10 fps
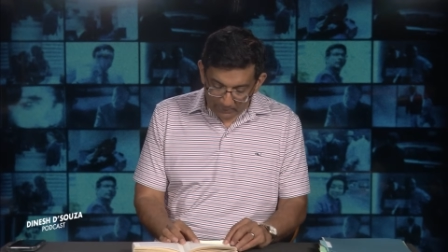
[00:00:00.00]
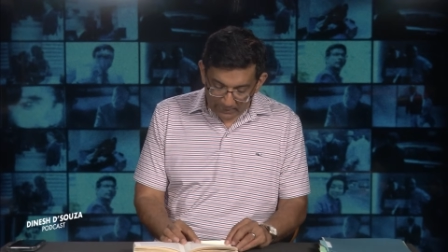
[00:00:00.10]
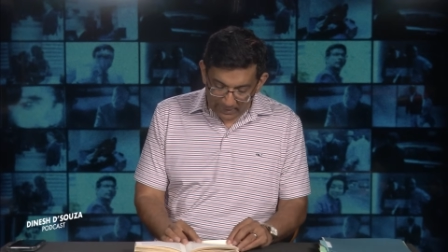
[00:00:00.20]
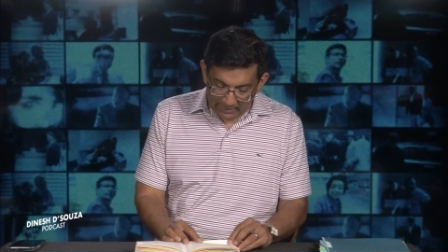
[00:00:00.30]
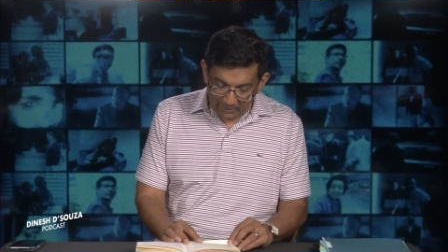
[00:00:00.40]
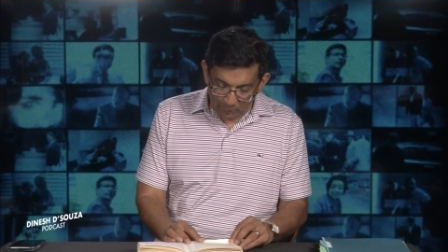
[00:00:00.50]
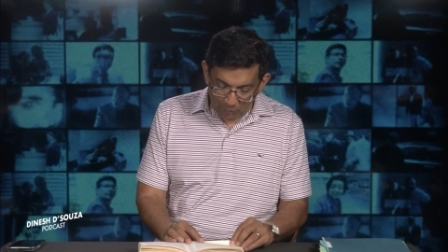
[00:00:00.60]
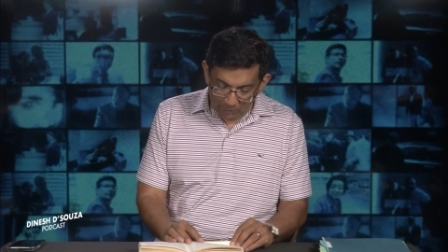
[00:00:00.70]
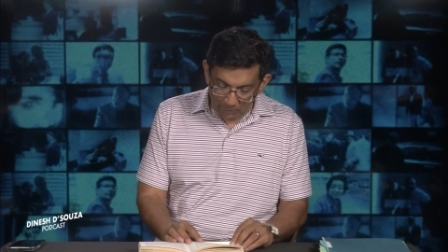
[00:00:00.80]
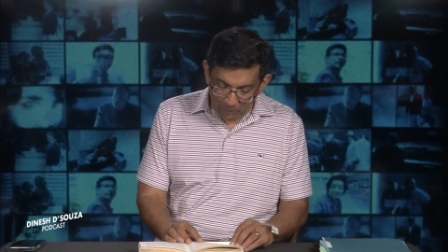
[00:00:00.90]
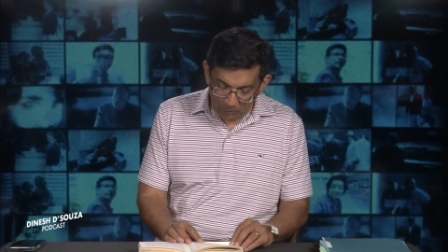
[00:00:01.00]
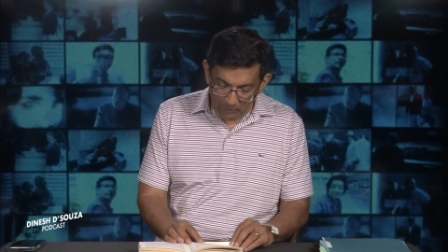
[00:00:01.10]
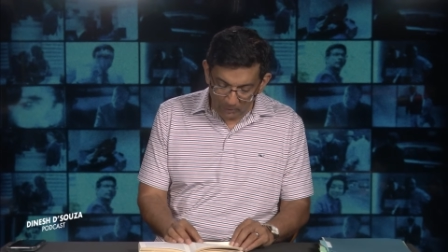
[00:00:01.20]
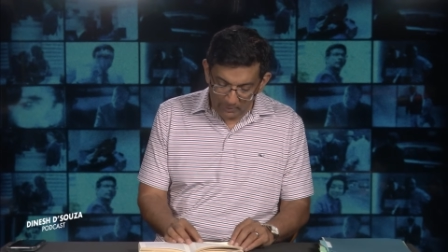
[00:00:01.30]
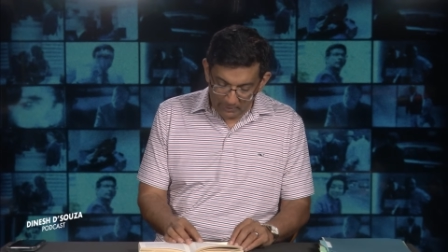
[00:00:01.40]
And he goes, on the
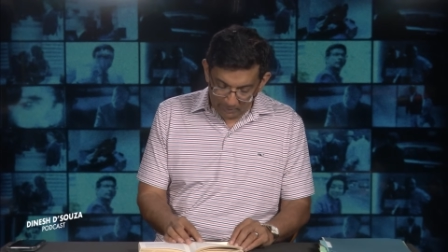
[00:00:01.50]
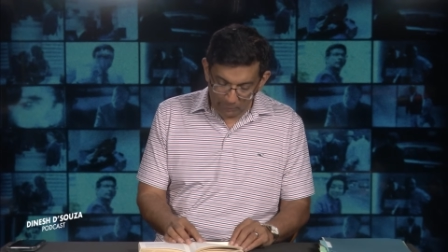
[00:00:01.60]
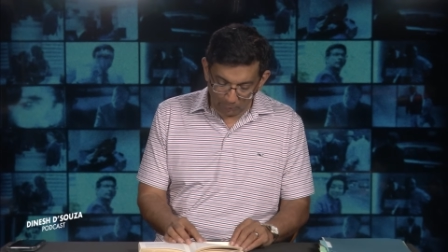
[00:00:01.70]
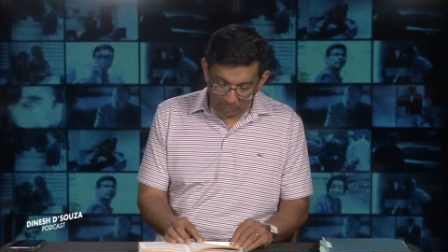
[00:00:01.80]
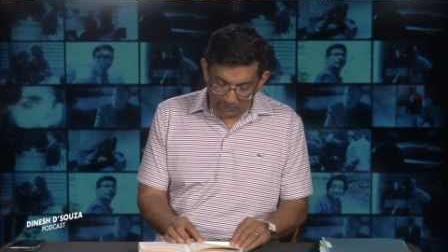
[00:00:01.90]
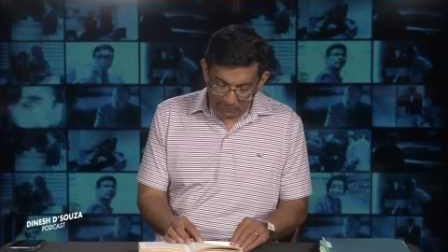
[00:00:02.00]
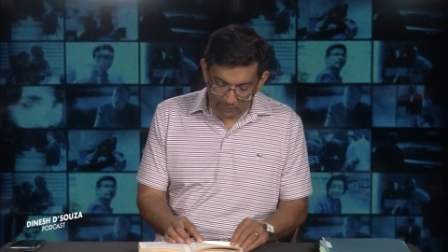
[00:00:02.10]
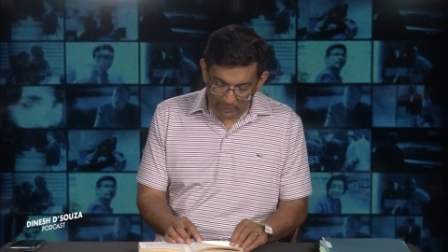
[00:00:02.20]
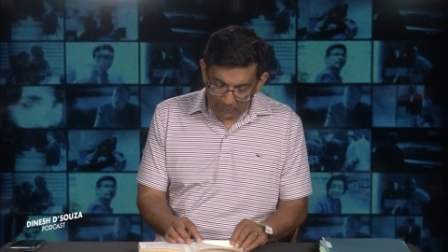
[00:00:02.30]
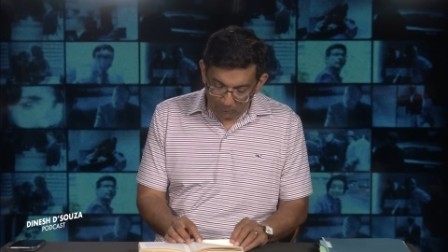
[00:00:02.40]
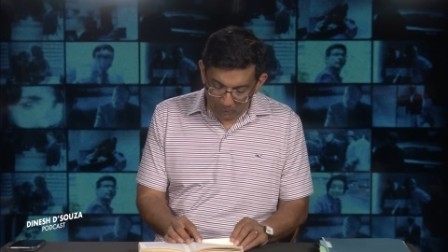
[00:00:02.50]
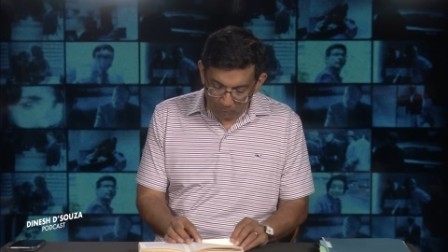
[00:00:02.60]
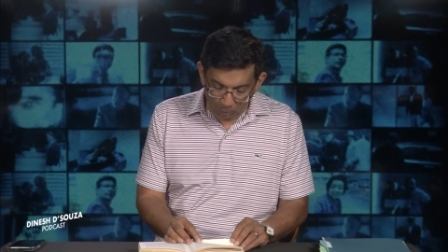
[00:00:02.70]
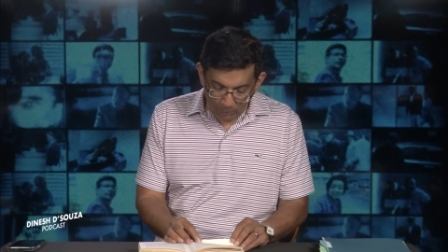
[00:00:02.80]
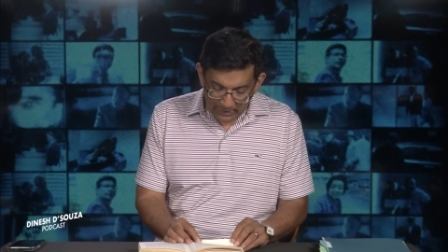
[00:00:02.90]
whole, Solzhenitsyn, they were
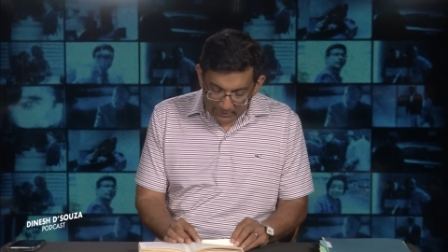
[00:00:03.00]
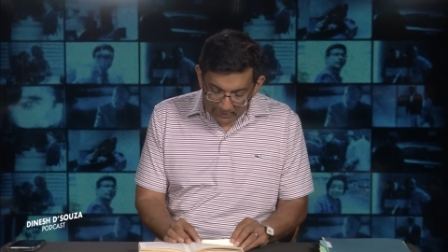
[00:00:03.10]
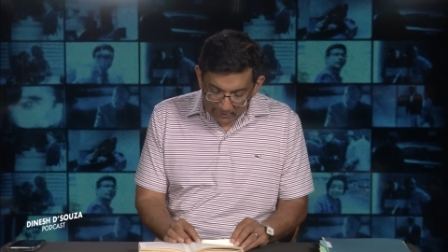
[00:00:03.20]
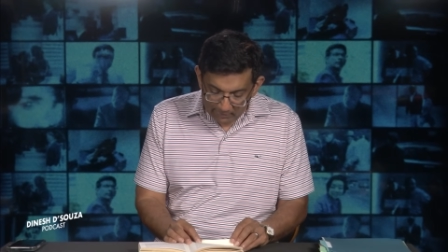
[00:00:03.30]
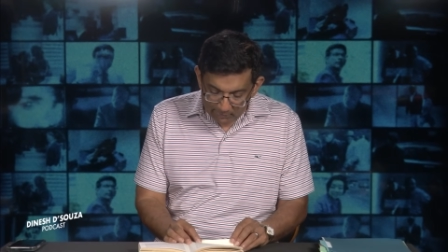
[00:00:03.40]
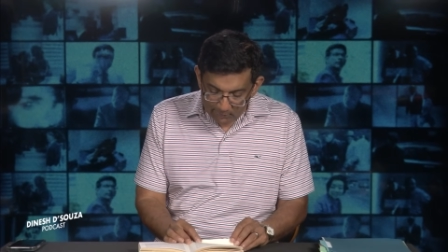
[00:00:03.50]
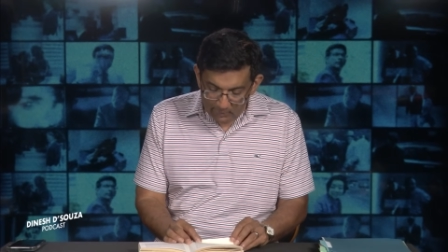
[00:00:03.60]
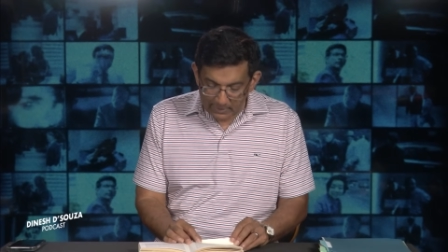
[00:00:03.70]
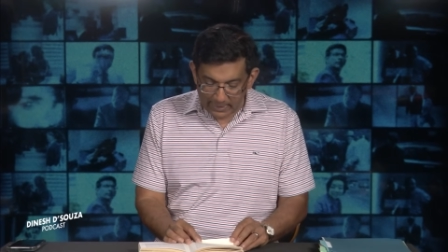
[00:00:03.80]
weaklings.